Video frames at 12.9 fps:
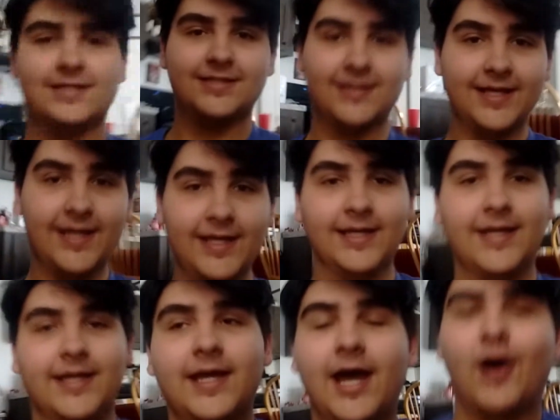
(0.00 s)
and today
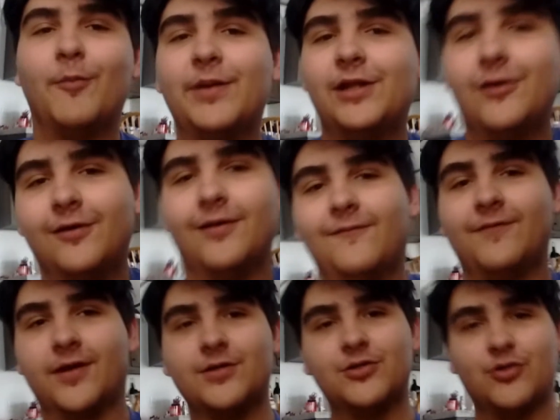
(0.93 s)
I'll be doing
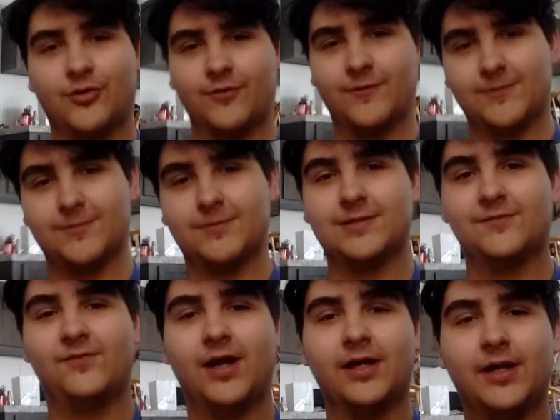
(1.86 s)
very short Christmas
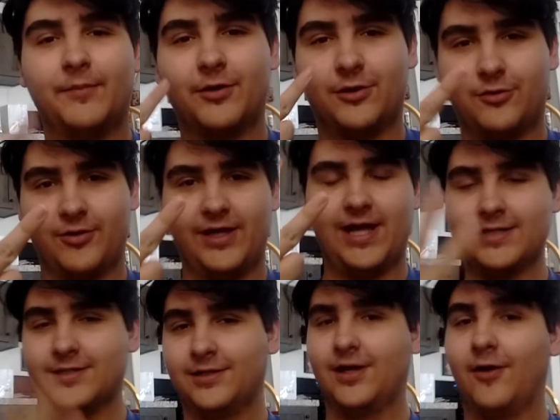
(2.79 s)
vlog number 3,
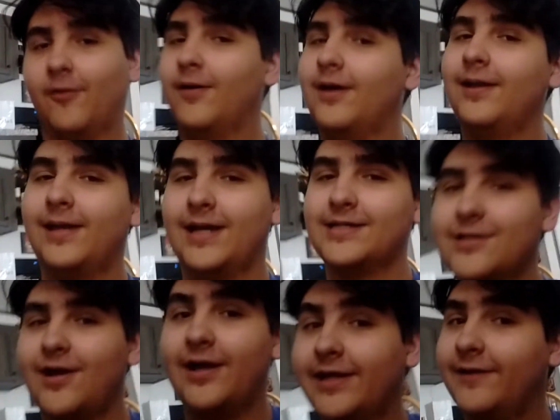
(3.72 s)
as you know. Last
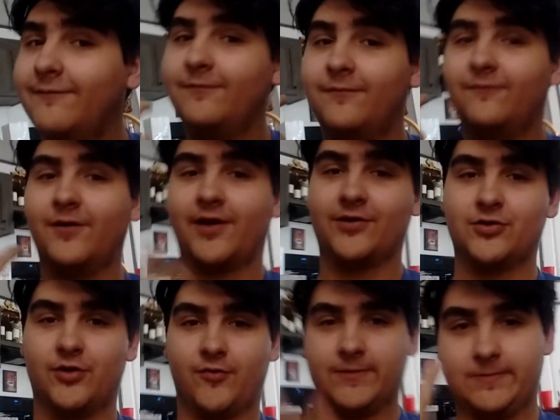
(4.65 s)
year I did very
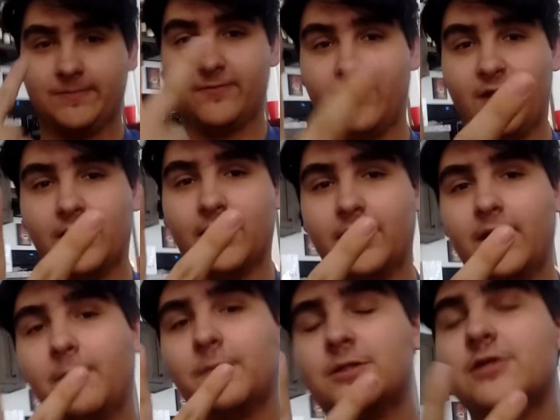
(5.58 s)
short Christmas vlog
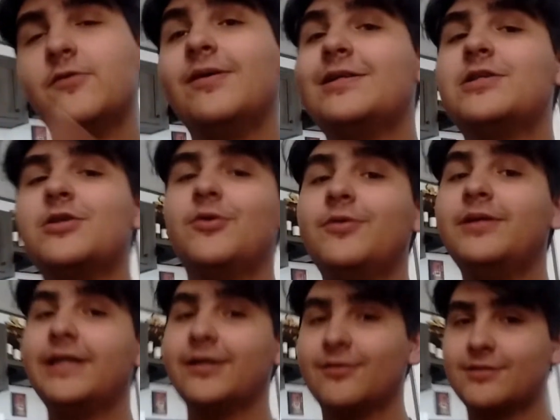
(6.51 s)
number 2, and two
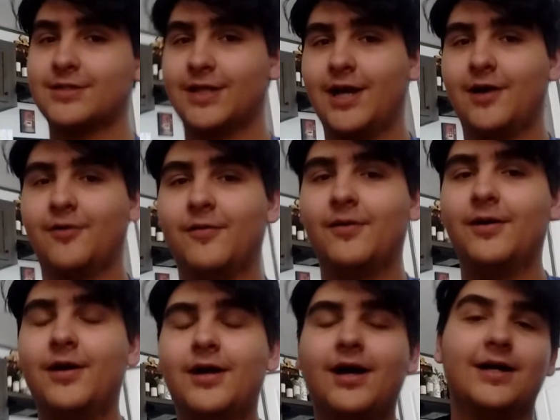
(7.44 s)
years ago
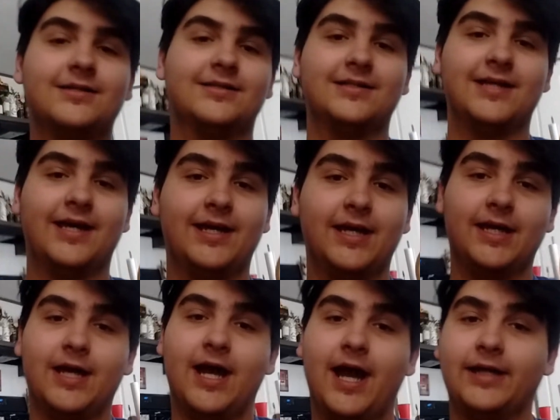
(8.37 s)
on today,
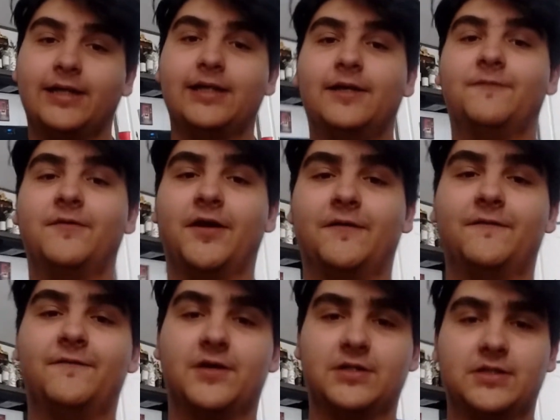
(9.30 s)
I did the very
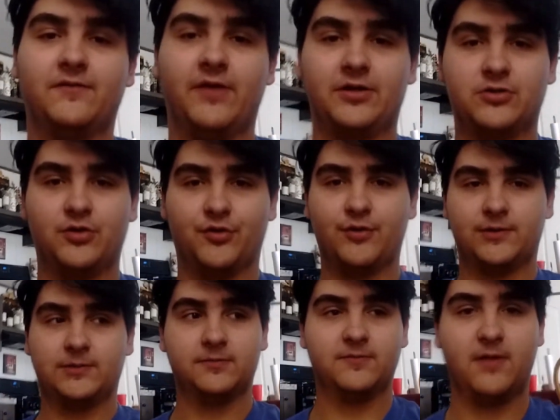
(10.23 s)
first very short
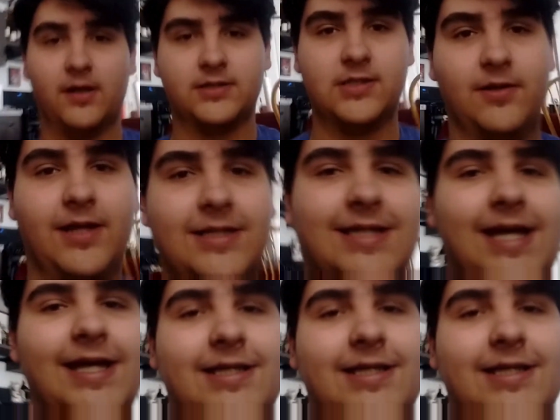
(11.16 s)
Christmas vlog, so let's get